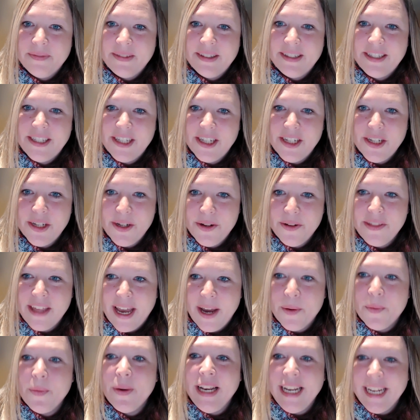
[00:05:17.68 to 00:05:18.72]
to do
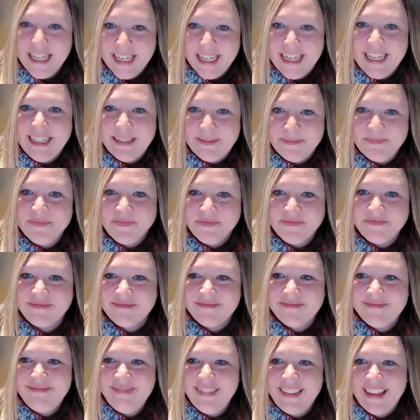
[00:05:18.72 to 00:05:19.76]
that willingly.
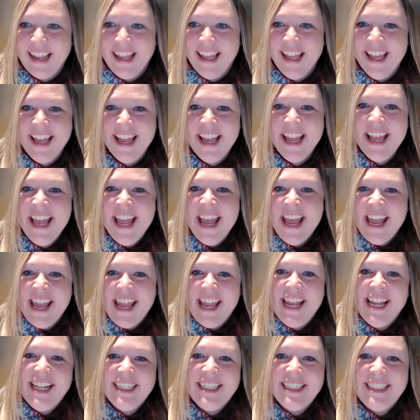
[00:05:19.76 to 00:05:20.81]

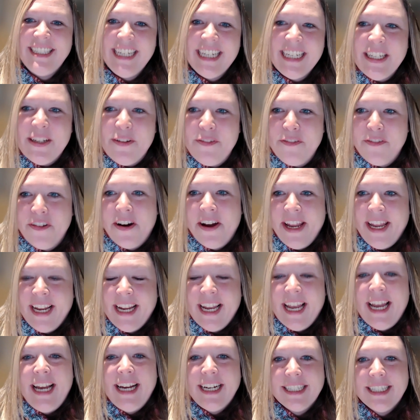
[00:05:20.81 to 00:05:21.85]
It's dignifying
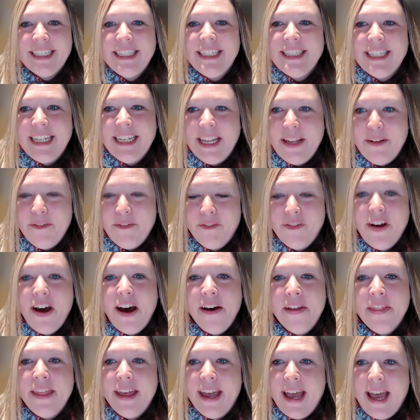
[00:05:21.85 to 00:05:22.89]
acts, isn't it, for
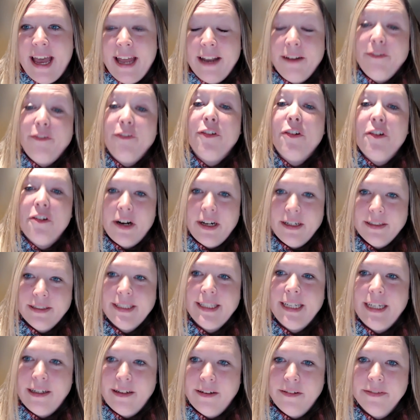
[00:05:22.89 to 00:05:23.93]
other and for
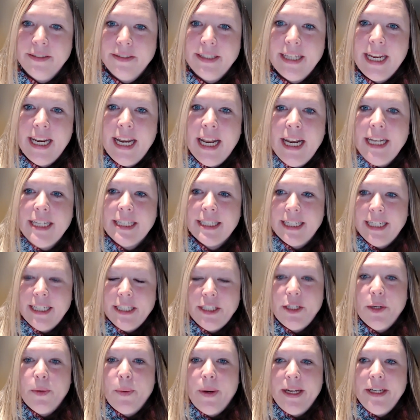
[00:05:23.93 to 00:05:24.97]
ourselves in any
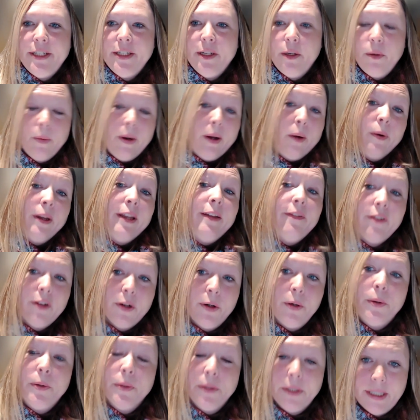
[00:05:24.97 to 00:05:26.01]
situation where we've
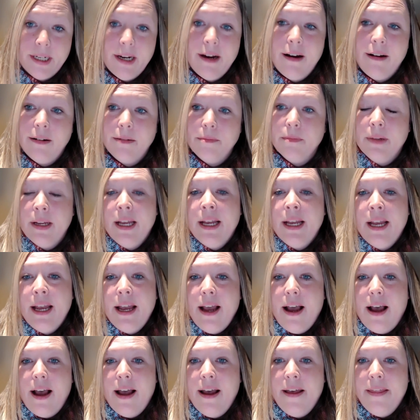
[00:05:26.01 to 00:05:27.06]
caused harm.
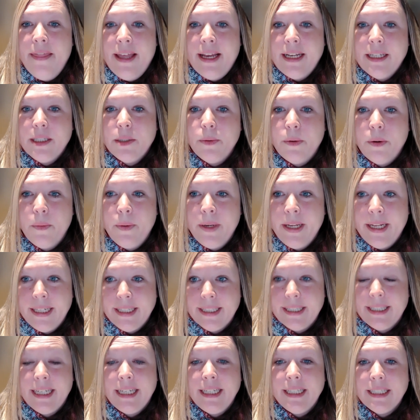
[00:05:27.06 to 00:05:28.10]
That's what we
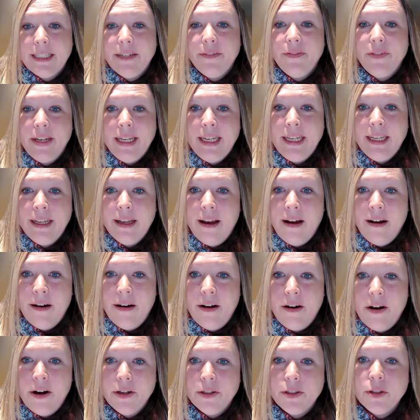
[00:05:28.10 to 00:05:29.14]
instinctively
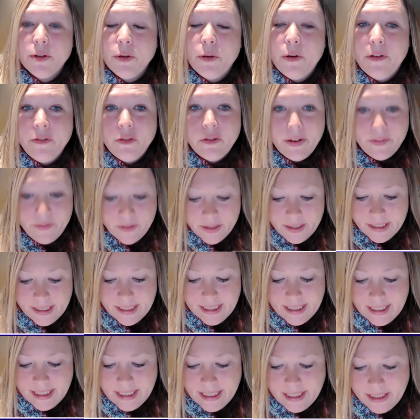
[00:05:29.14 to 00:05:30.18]
are sort of driven
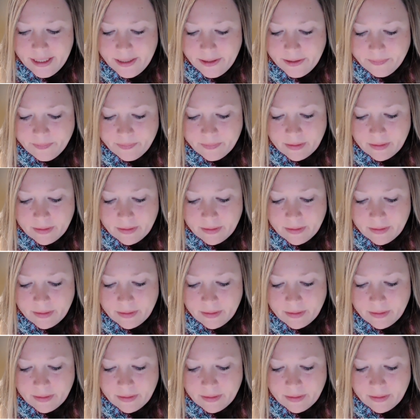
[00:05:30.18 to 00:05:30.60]
to do.